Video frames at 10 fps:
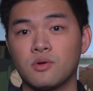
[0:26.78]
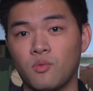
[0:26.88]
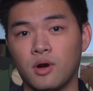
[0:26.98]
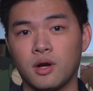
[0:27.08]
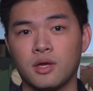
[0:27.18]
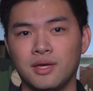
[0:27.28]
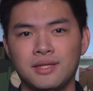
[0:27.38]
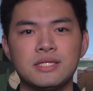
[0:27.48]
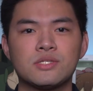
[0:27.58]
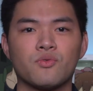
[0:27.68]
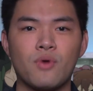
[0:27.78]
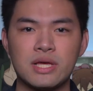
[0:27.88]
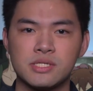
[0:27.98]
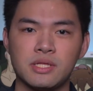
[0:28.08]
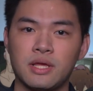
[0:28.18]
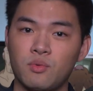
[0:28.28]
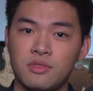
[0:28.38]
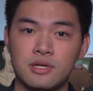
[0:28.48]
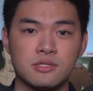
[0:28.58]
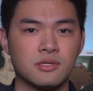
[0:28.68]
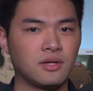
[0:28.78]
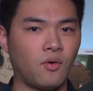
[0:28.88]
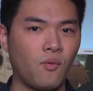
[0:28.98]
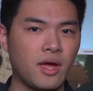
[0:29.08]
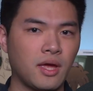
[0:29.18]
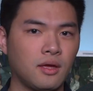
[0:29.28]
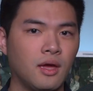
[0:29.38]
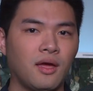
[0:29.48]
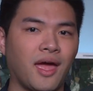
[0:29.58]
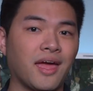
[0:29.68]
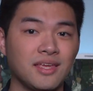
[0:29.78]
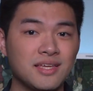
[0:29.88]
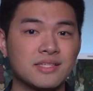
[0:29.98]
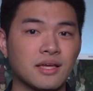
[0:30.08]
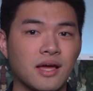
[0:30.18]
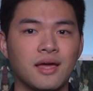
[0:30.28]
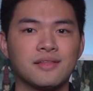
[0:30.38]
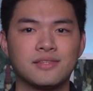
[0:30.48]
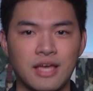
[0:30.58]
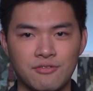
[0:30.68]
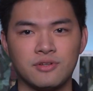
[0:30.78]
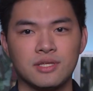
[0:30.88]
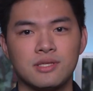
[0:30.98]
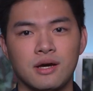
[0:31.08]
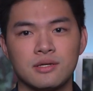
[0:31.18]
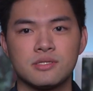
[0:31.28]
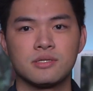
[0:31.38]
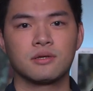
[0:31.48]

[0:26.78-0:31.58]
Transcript: to work, it needs to resonate with us in a way, and isekai definitely does.